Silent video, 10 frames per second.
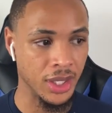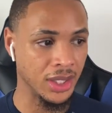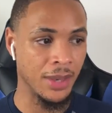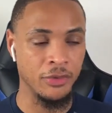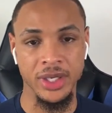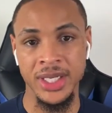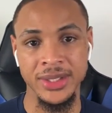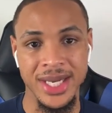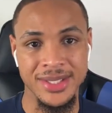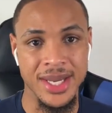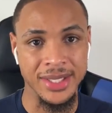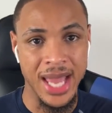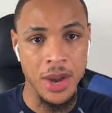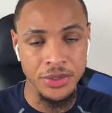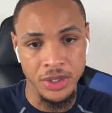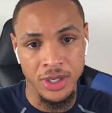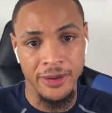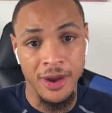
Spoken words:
and then I'm really going to dissect how it's going to